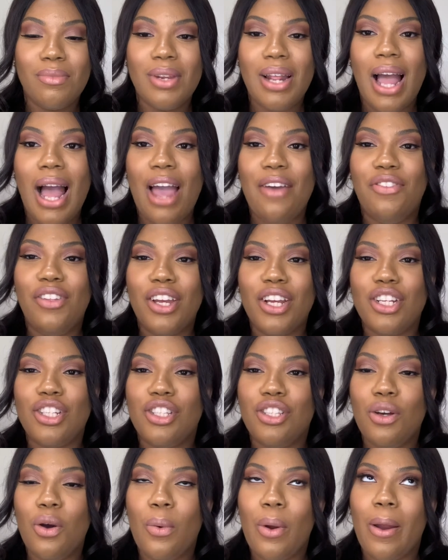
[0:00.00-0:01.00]
I feel like it's
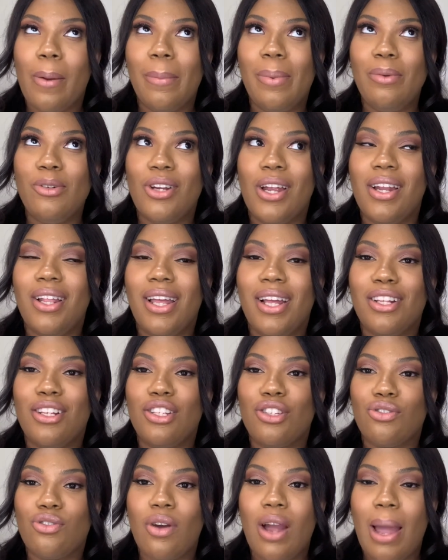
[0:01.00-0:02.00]
so weird in Boots to like
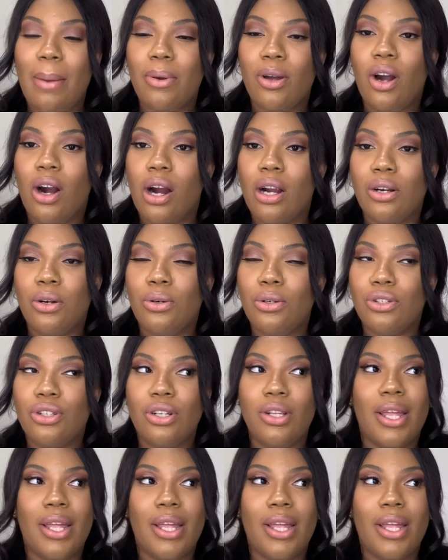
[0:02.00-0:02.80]
describe a card holder.